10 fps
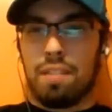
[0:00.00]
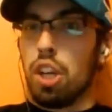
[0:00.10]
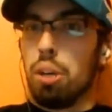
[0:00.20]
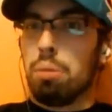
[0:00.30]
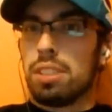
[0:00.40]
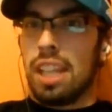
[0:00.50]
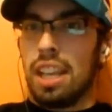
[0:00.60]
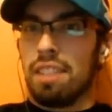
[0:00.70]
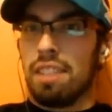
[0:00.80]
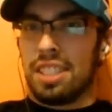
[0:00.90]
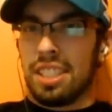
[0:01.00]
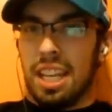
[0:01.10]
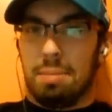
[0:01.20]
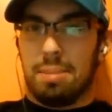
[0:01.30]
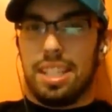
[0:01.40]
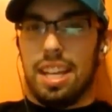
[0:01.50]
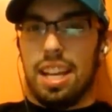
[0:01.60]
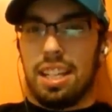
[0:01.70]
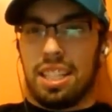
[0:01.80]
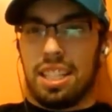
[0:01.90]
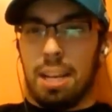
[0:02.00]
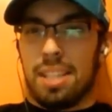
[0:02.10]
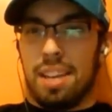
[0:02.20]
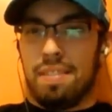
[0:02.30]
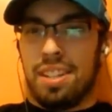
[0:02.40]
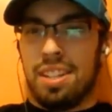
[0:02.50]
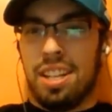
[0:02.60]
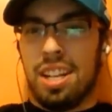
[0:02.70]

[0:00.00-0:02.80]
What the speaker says: 2 saves in game 7,